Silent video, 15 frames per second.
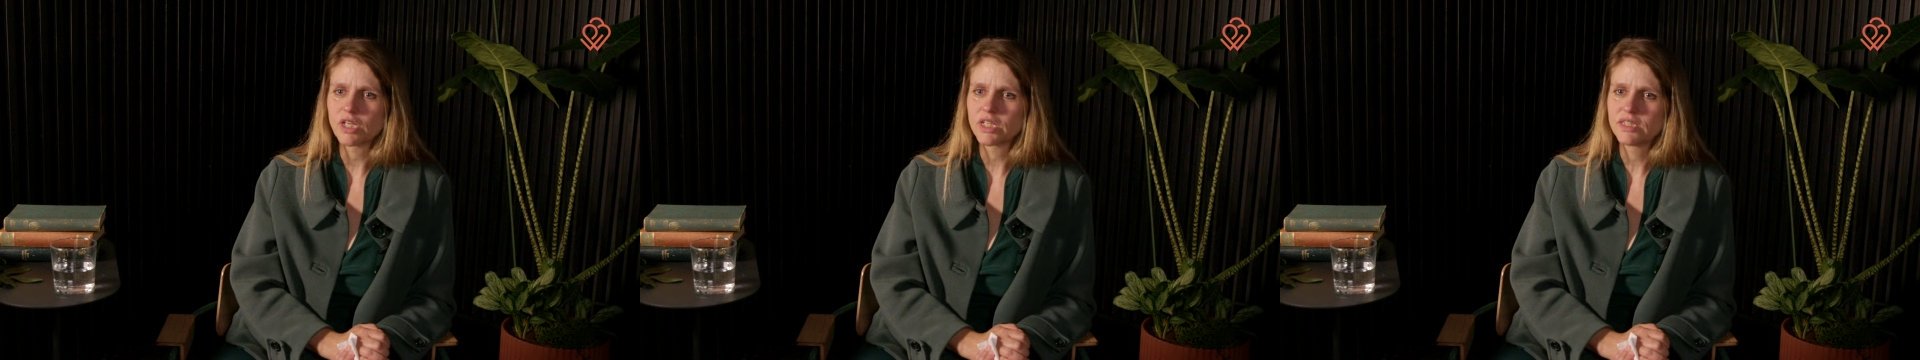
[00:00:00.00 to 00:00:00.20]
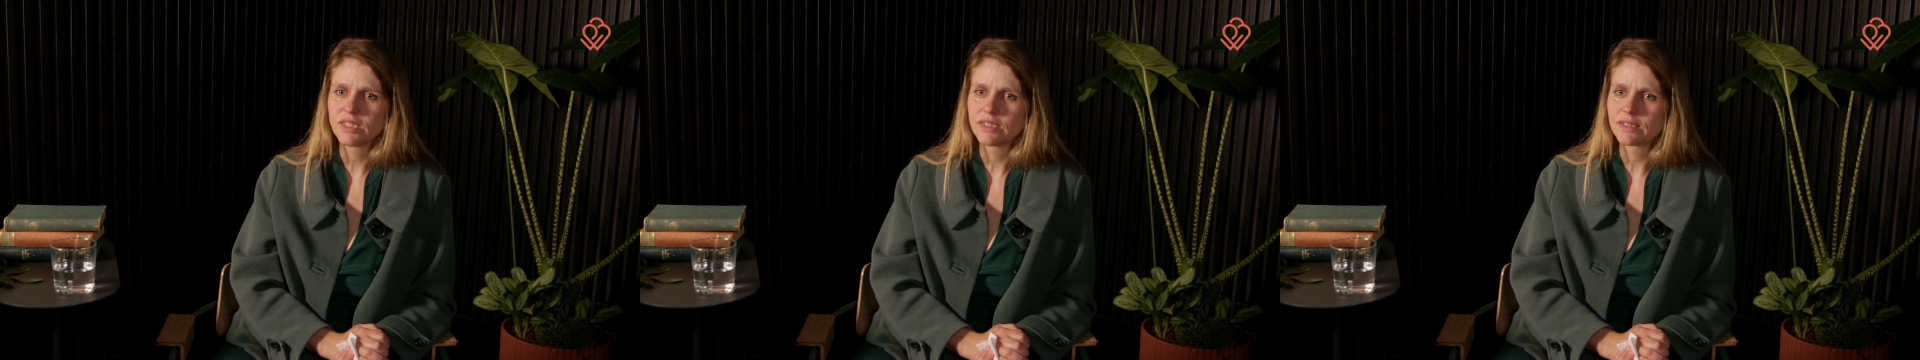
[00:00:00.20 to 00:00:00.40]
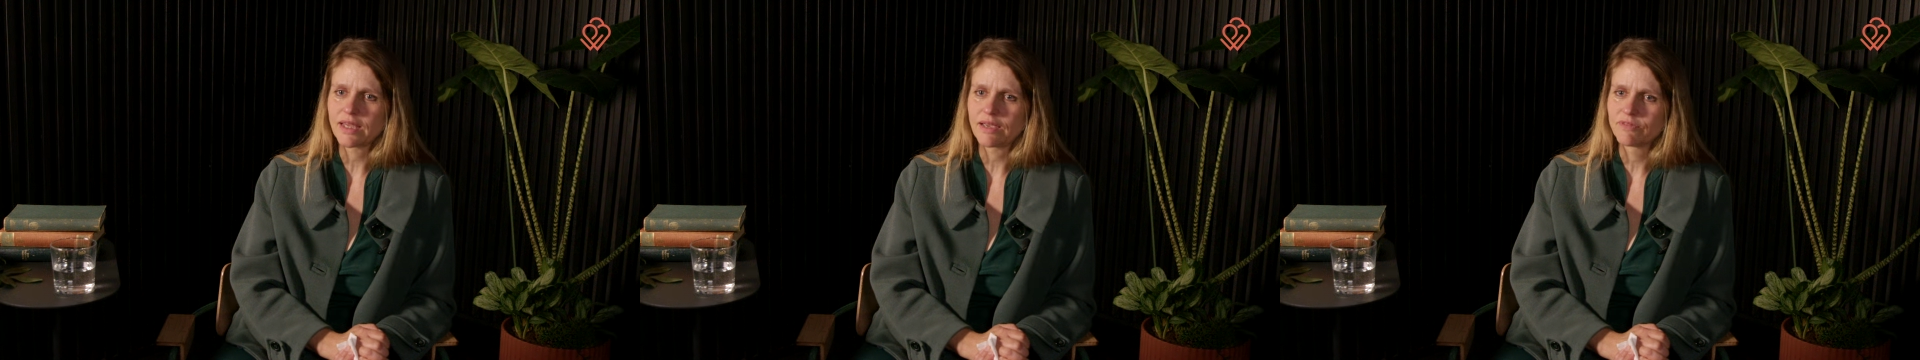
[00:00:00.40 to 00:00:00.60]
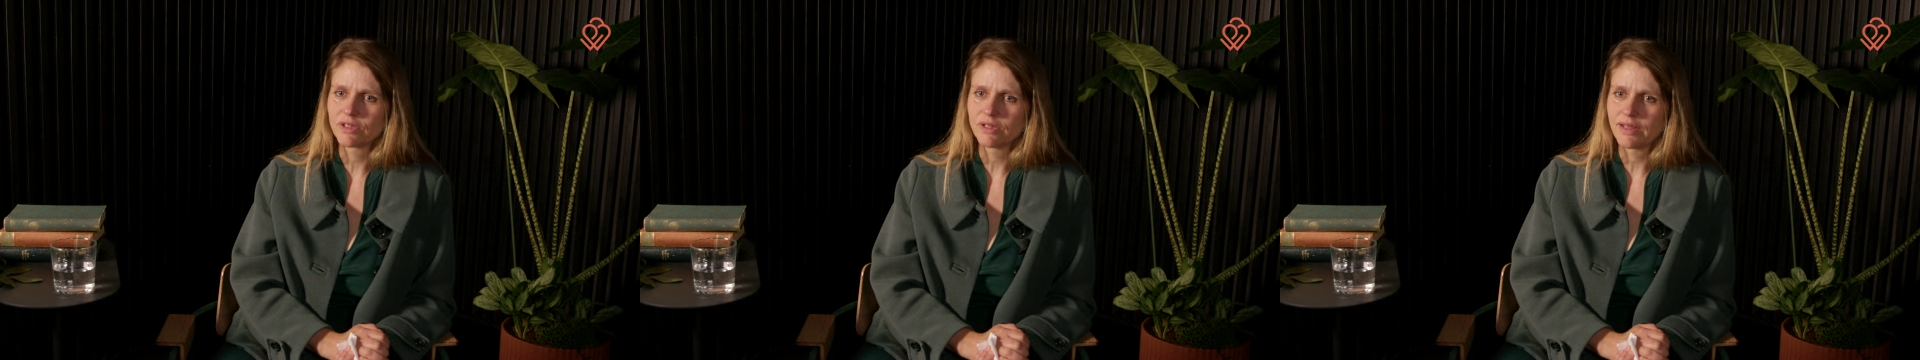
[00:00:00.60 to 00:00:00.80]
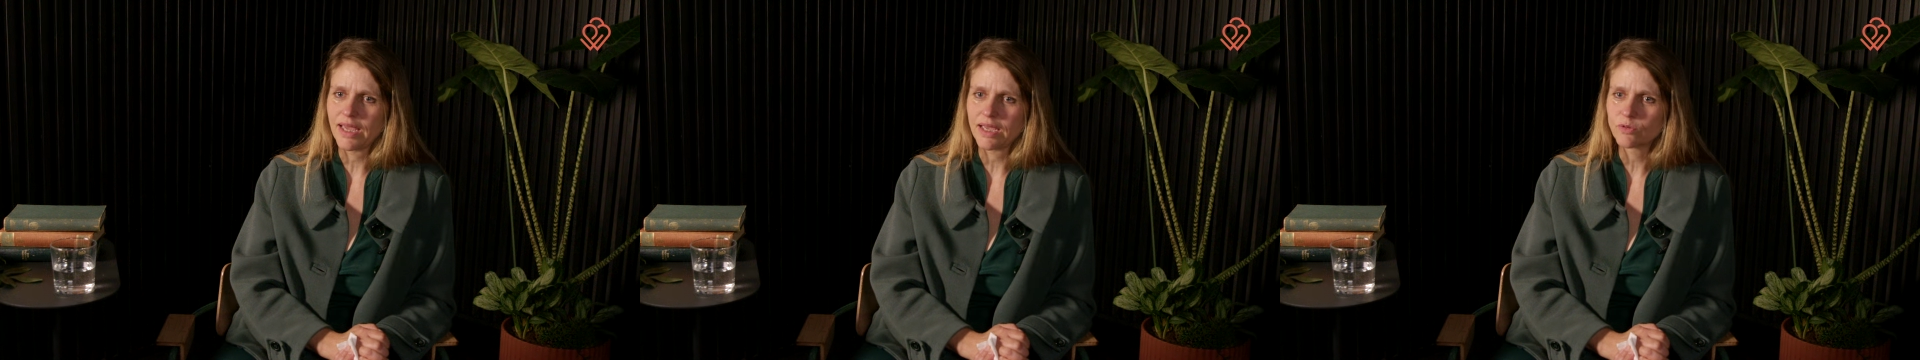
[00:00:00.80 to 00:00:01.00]
I didn't have the
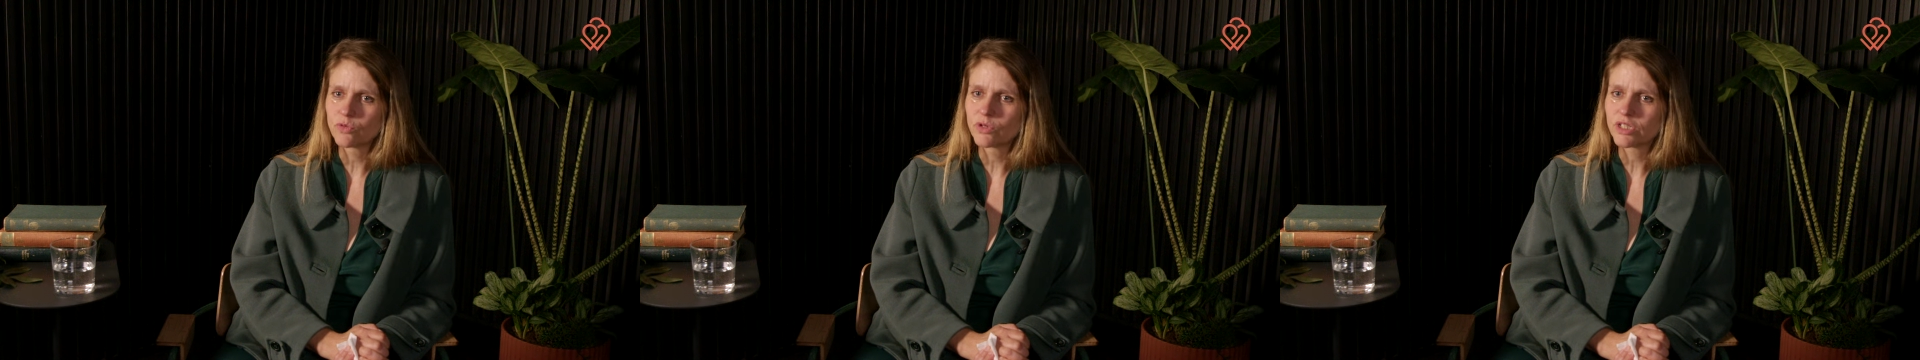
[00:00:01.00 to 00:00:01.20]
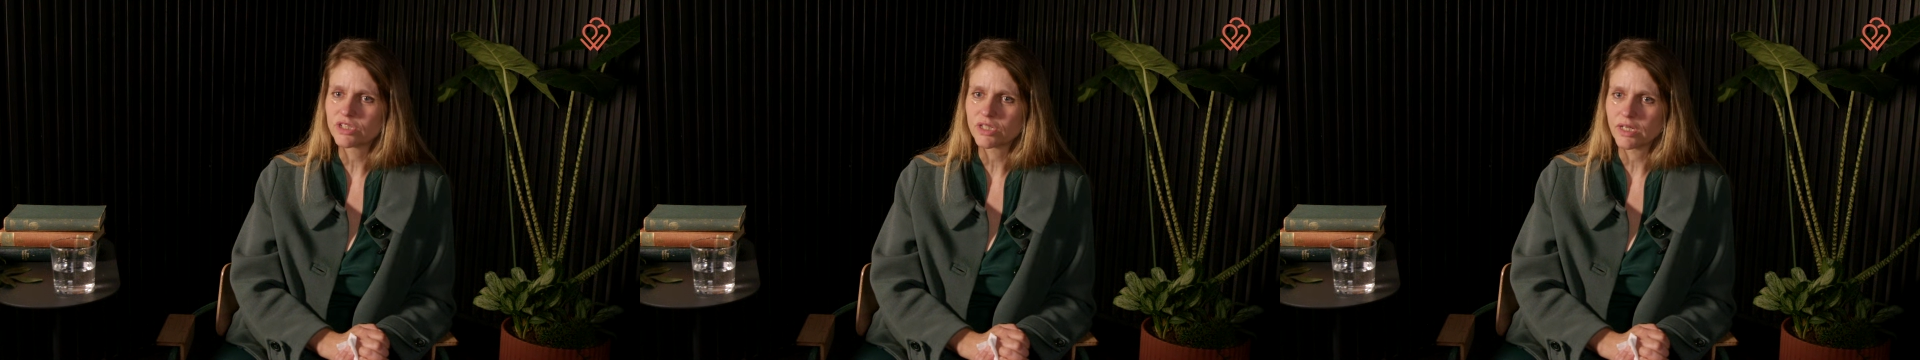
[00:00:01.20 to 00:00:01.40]
language.